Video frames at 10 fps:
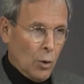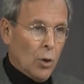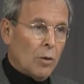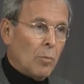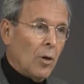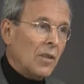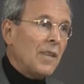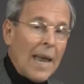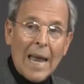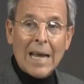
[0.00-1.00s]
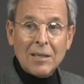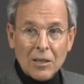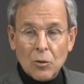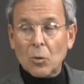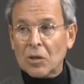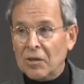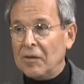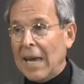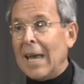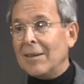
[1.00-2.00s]
cookbooks and
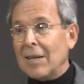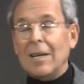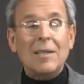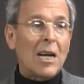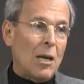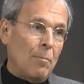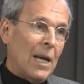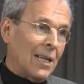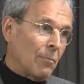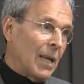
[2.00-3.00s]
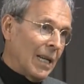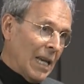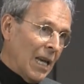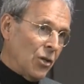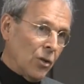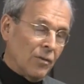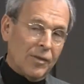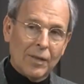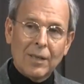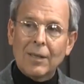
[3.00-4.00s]
endorses anti-diabetic medications,